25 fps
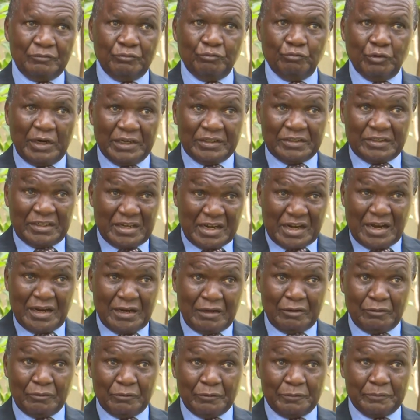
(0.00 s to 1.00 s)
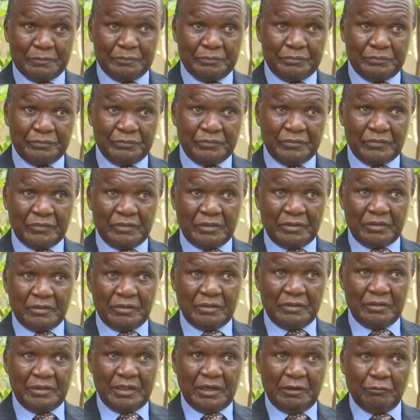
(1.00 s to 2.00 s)
right now,
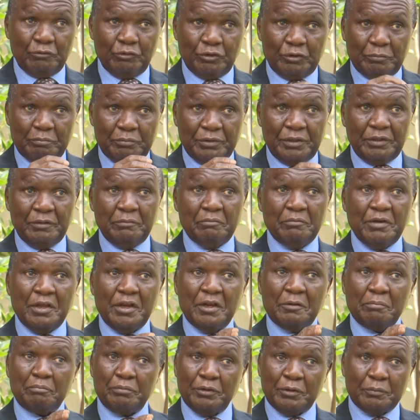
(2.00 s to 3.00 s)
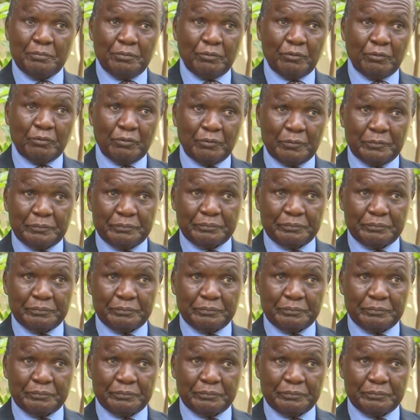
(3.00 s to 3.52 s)
there will be many people